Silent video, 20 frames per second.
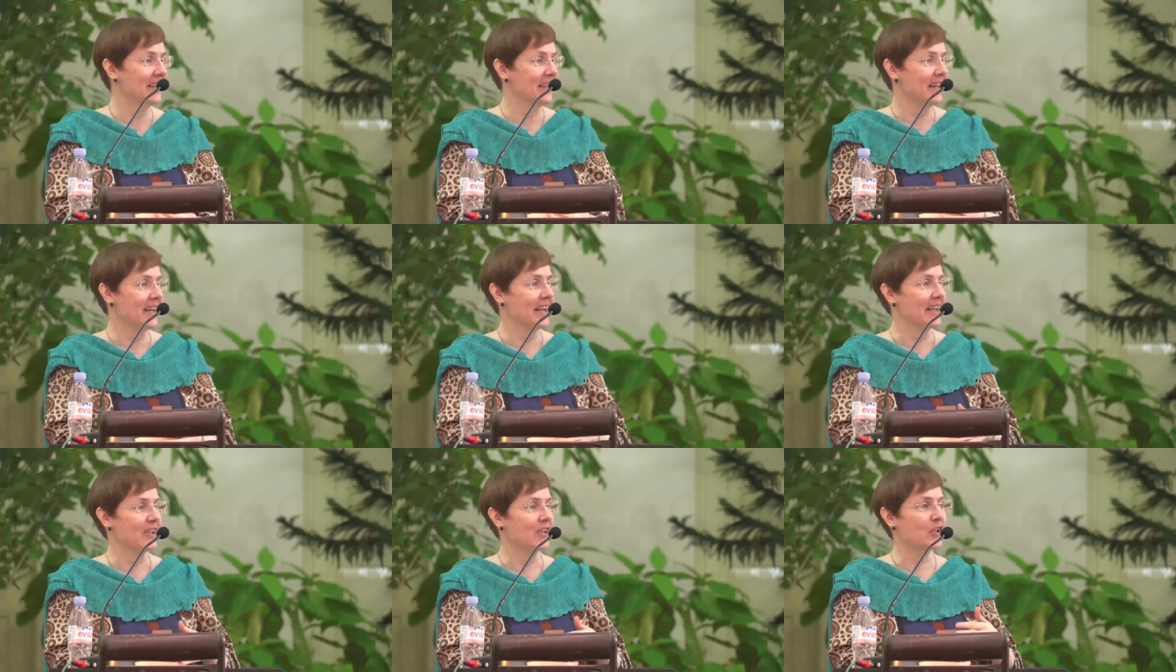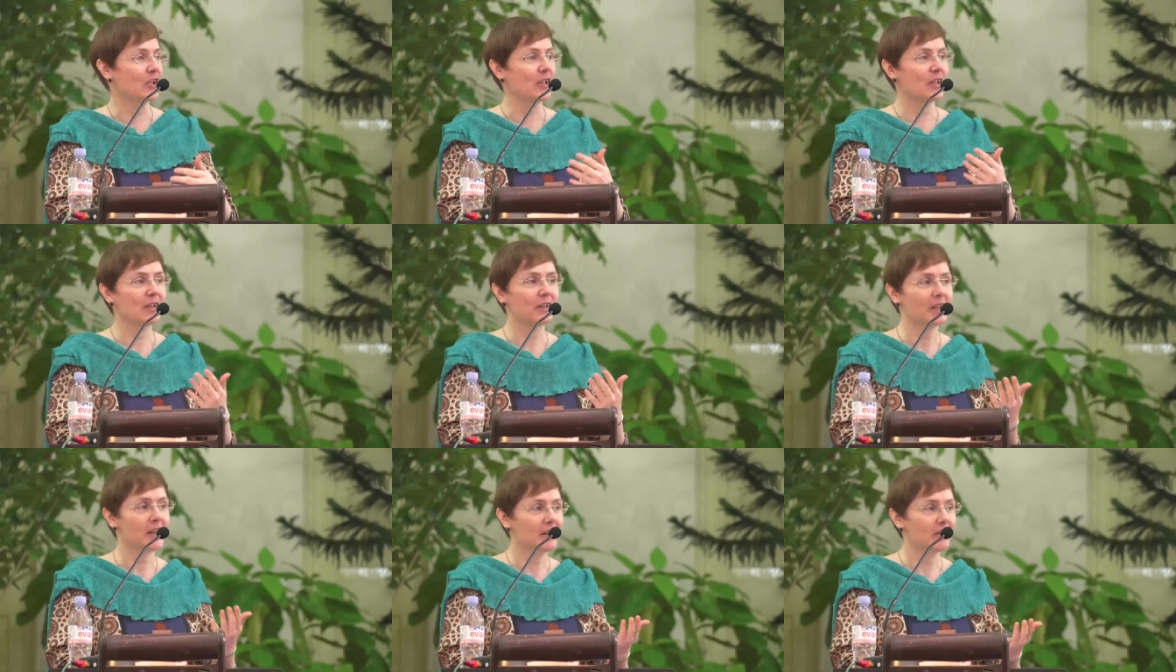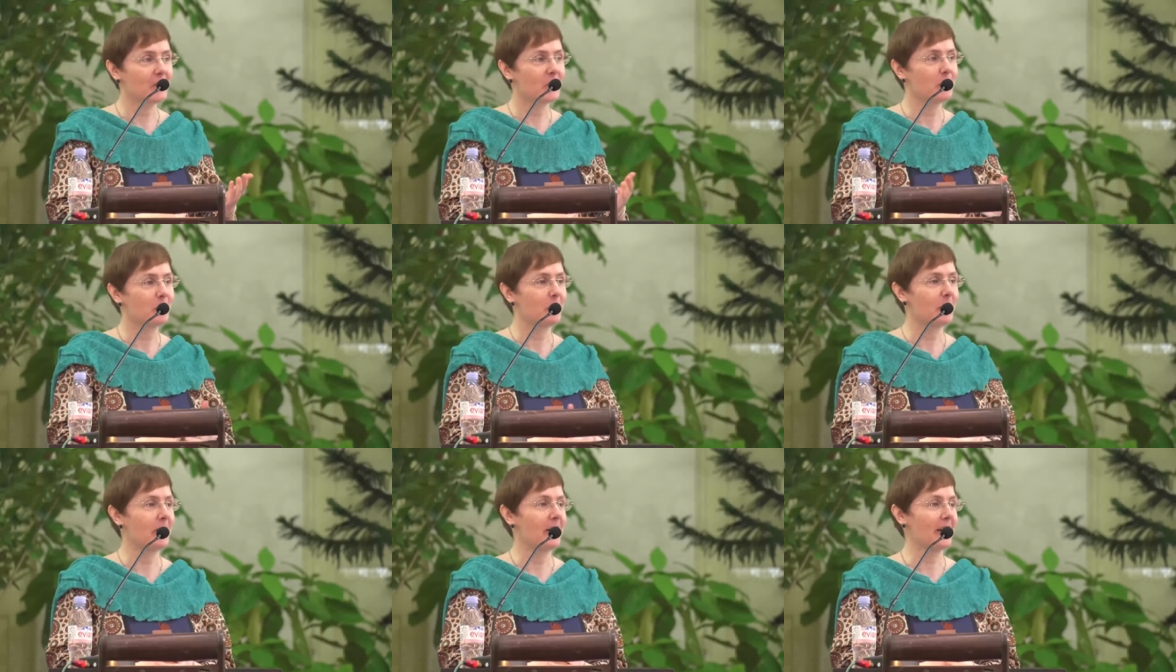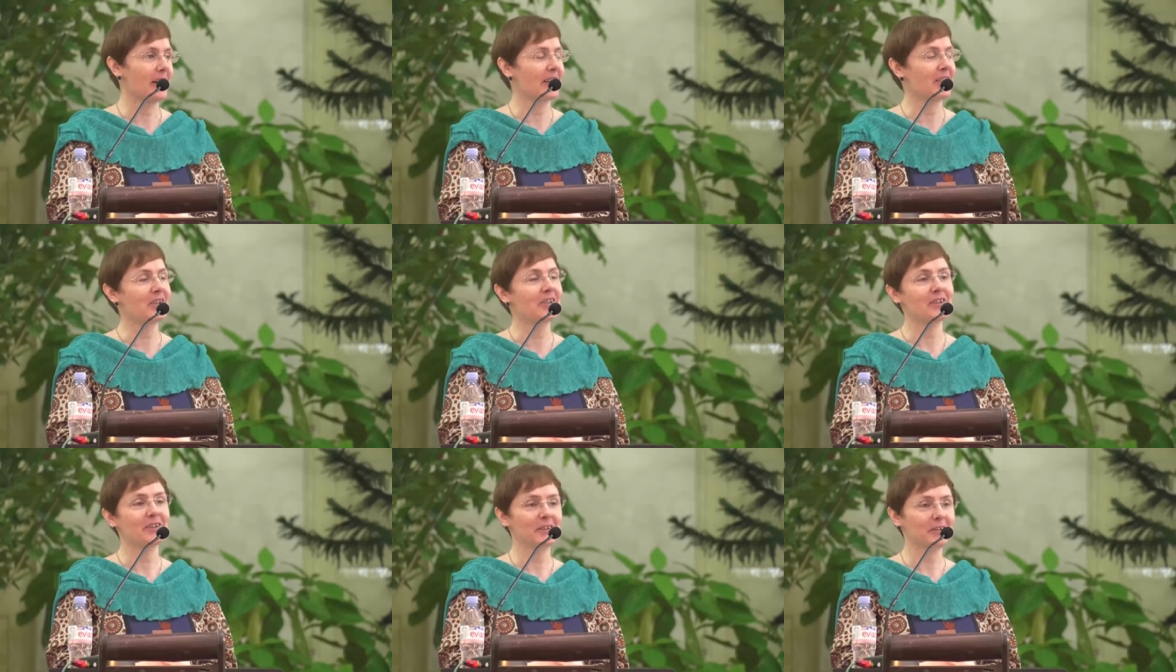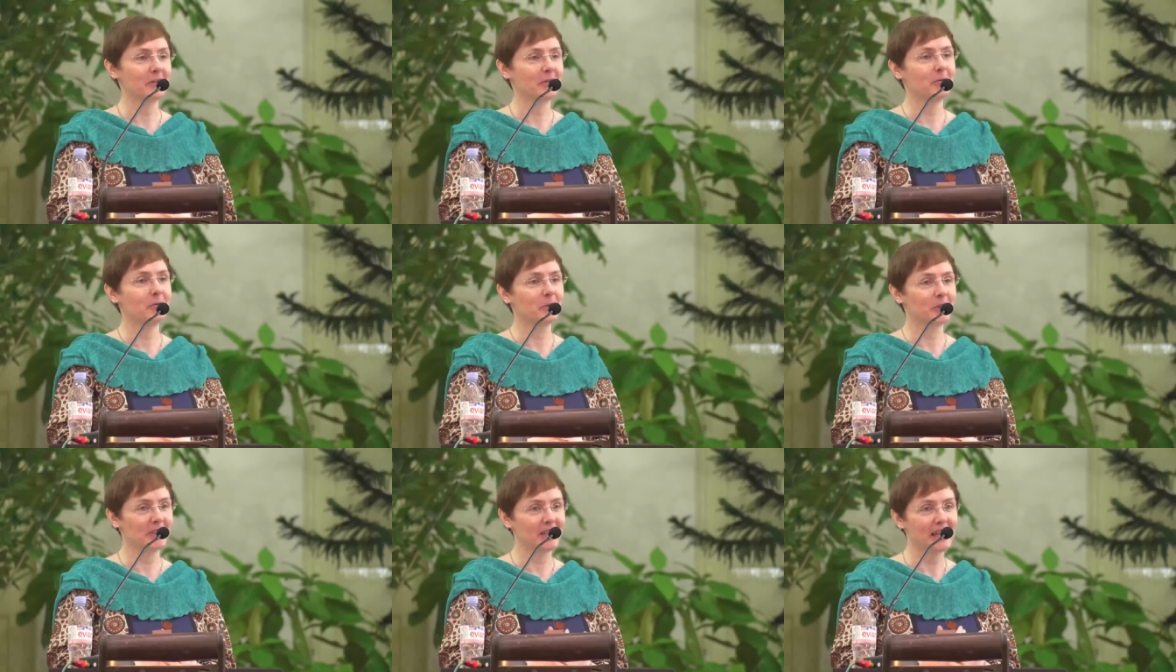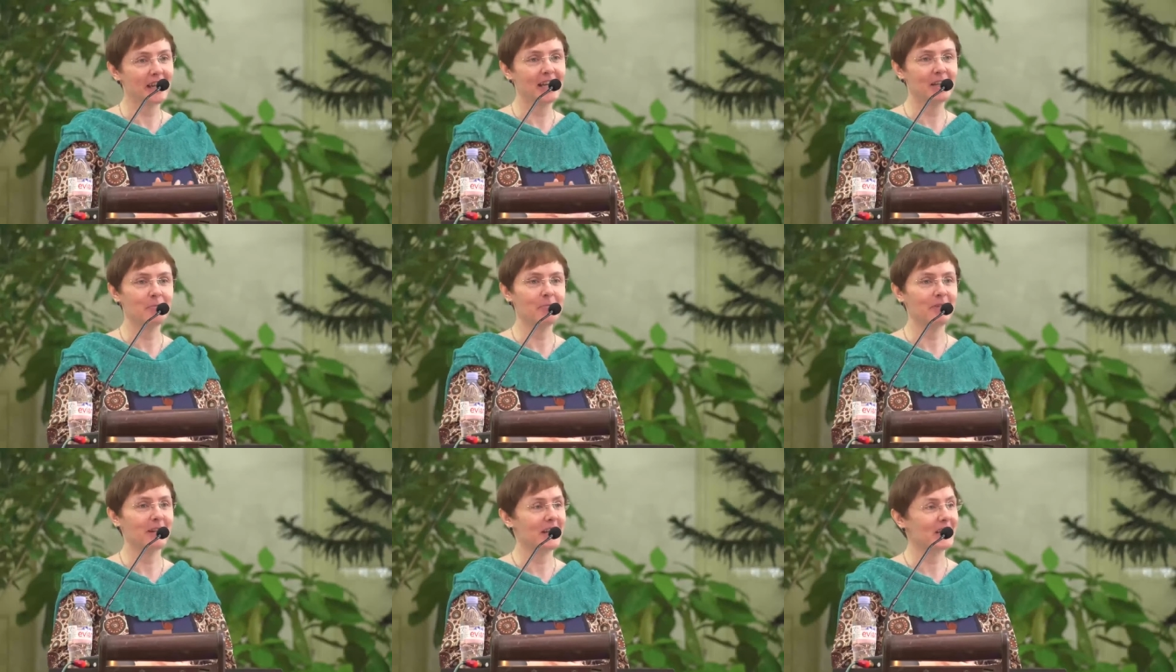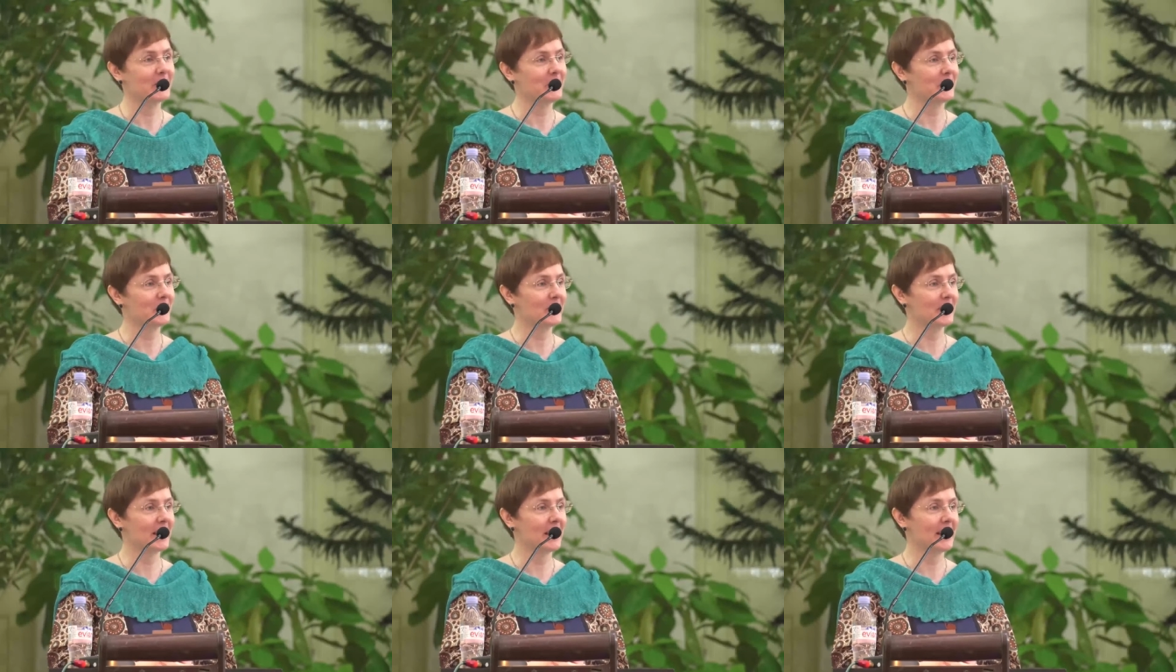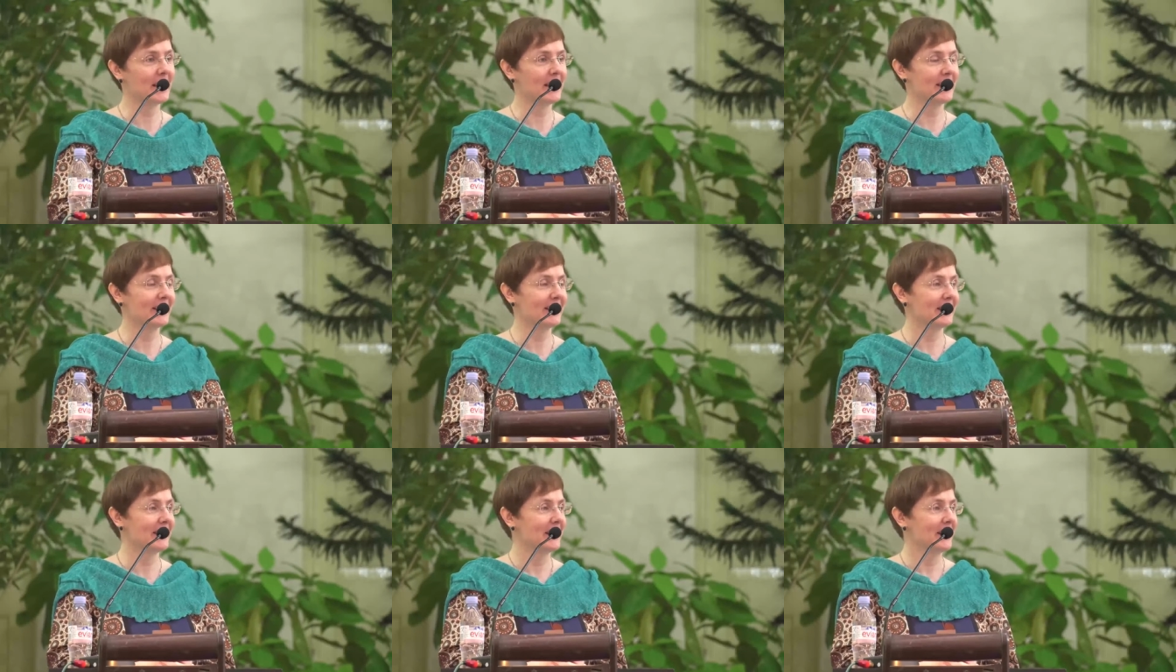as she covered part of what I had planned to say.